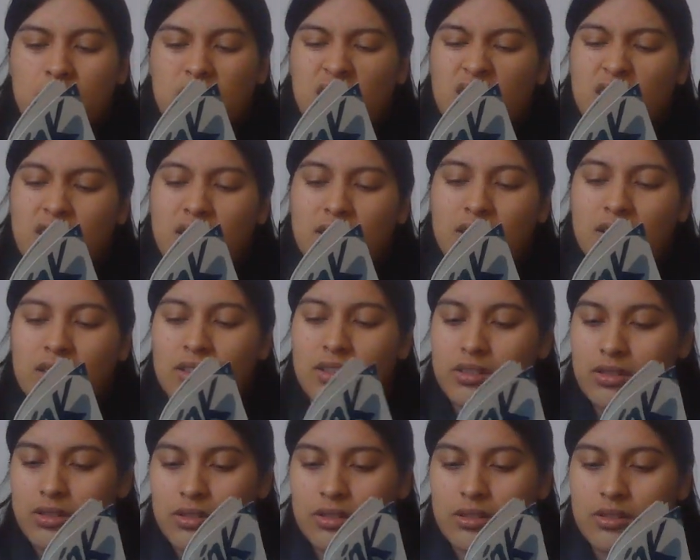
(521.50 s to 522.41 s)
Huh?
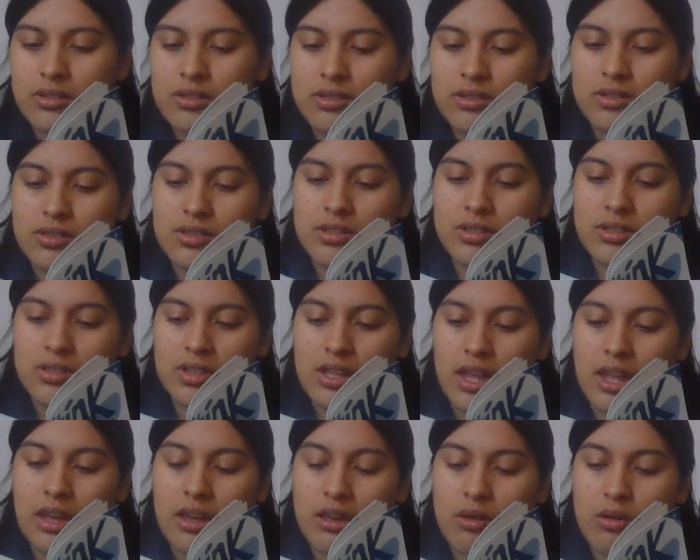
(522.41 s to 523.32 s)

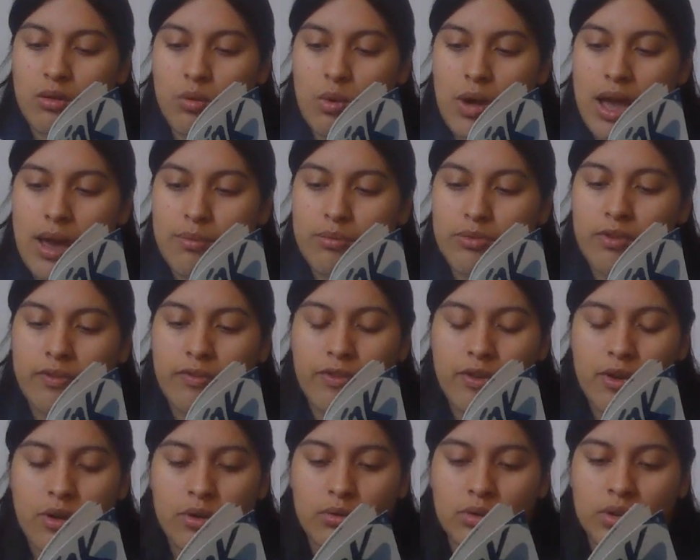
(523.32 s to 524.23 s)
Stink grabbed the
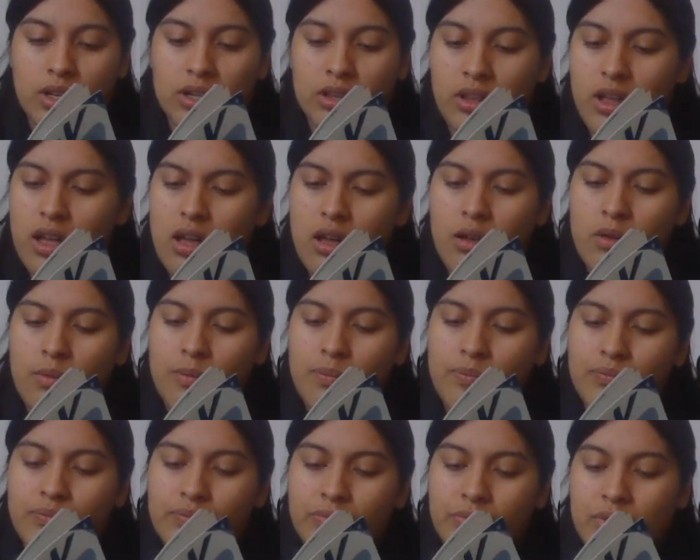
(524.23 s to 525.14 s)
phone.
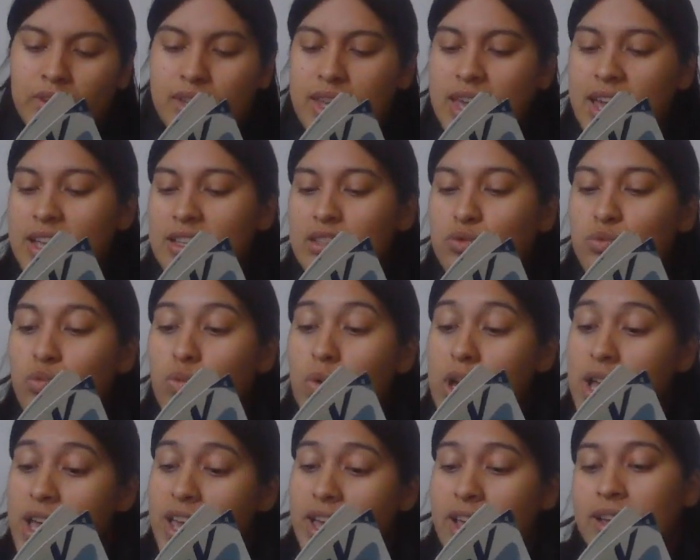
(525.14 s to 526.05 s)
Hello? Guess
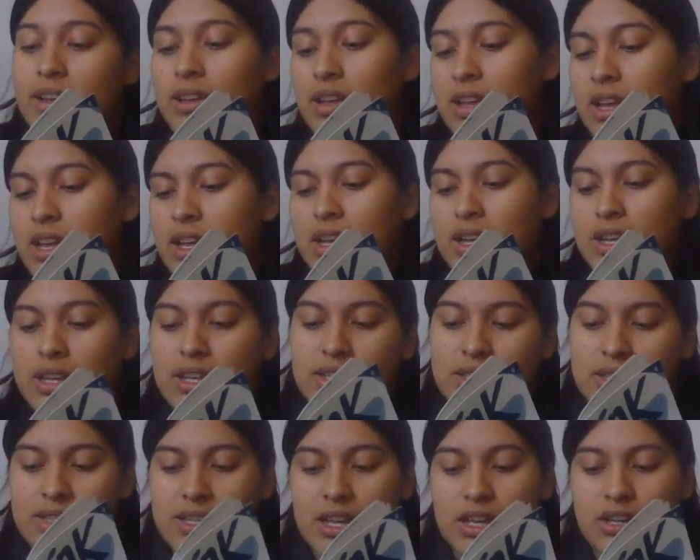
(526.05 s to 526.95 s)
what?
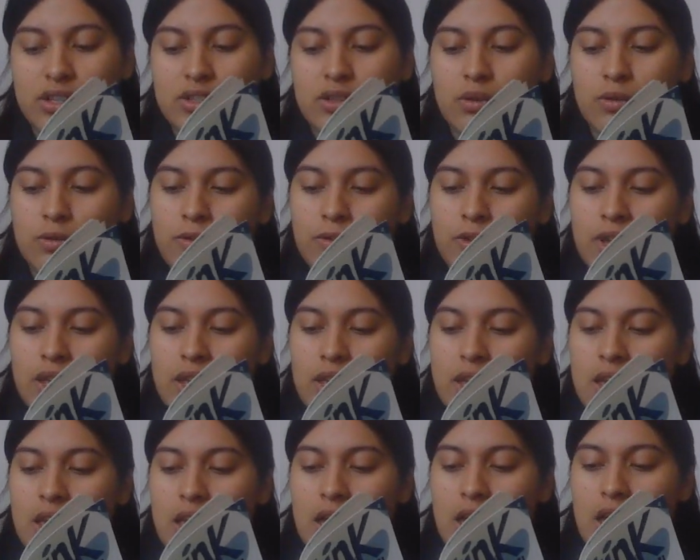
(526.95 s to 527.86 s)
Said
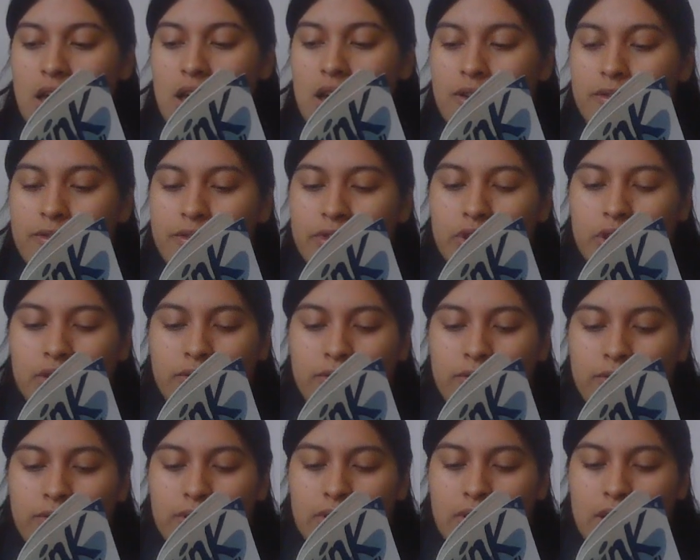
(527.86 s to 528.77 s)
Sophie of
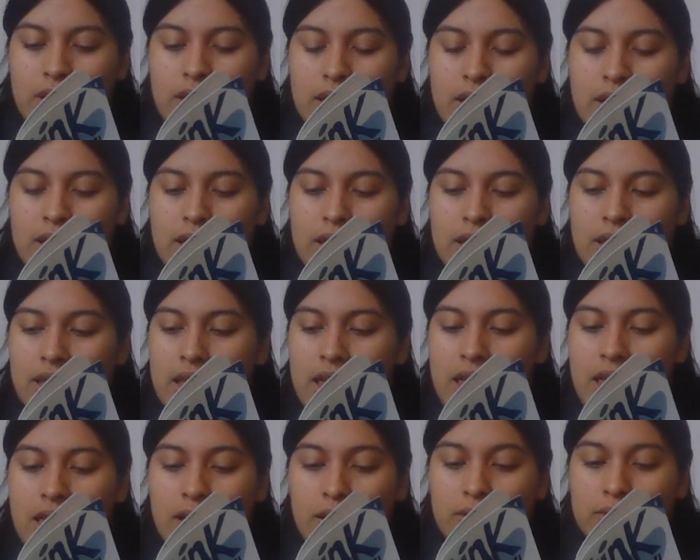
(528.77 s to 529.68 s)
the
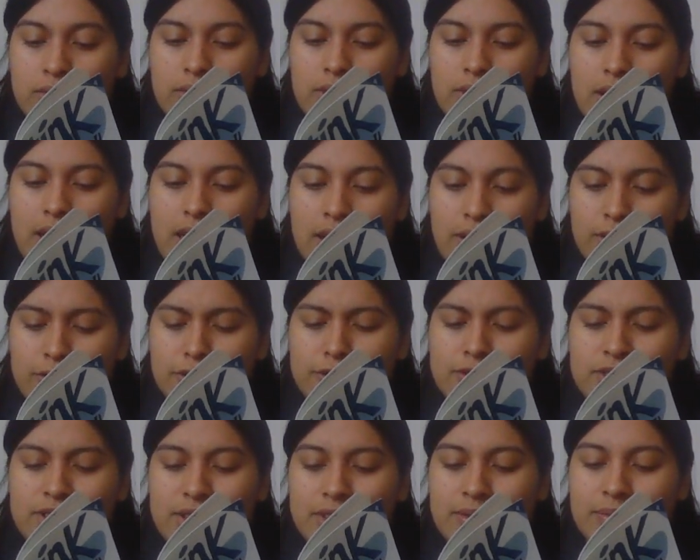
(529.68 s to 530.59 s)

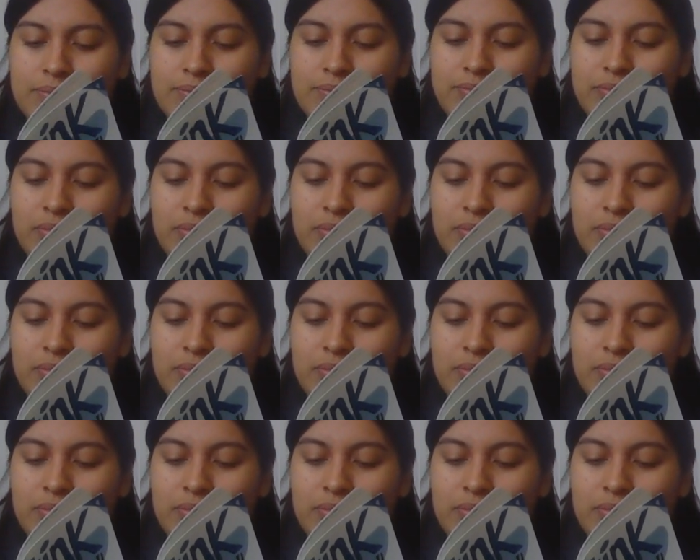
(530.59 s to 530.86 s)
elves.